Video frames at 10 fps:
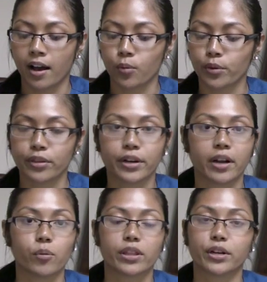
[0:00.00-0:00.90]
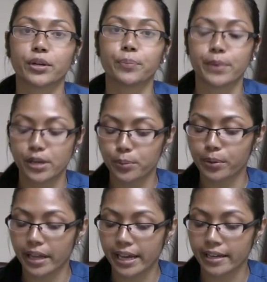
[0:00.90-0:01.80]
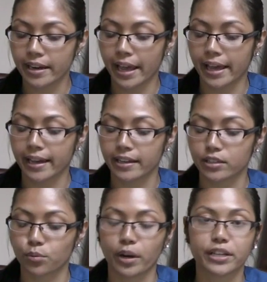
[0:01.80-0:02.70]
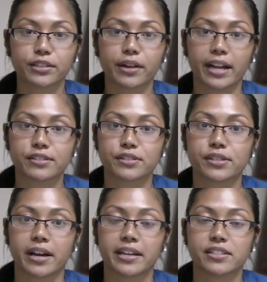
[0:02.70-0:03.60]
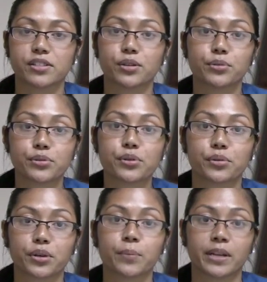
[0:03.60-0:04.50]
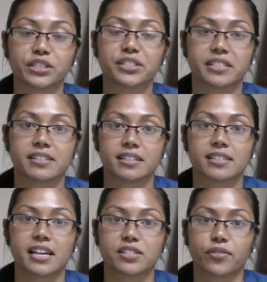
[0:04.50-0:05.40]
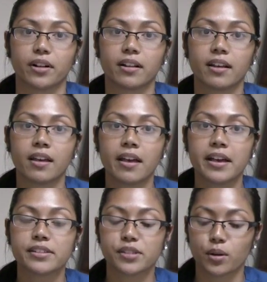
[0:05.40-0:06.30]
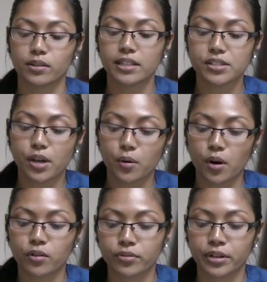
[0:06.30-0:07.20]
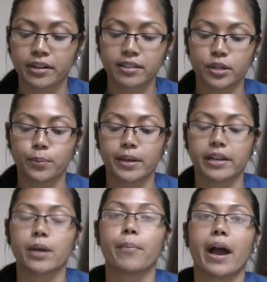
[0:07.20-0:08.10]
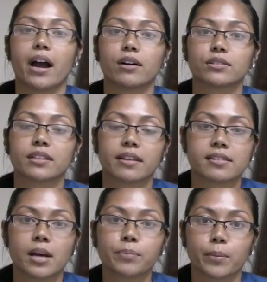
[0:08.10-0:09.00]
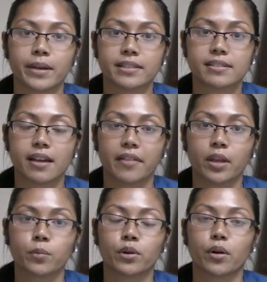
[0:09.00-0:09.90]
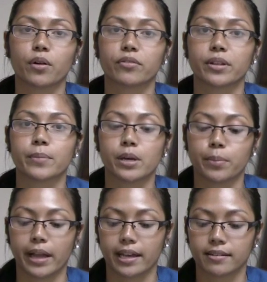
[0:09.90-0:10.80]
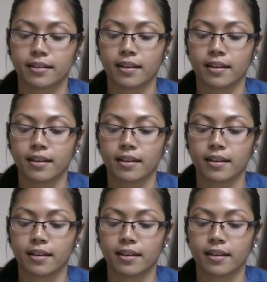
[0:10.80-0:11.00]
With a good meal plan and regular exercise, you too can be just as successful. So let's go over a little bit about the supplements, and then we'll go over the meal plan.